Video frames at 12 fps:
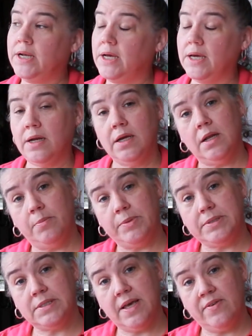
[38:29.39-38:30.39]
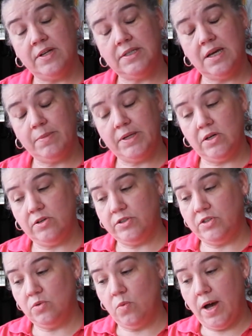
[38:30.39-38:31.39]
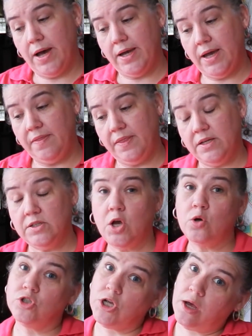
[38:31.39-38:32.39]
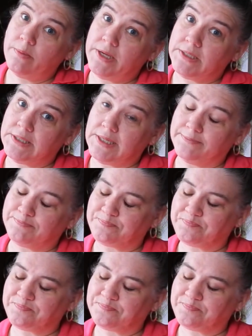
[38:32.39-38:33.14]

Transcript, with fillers: and I gotta get up at seven to take my daughter to the Y and then go job hunting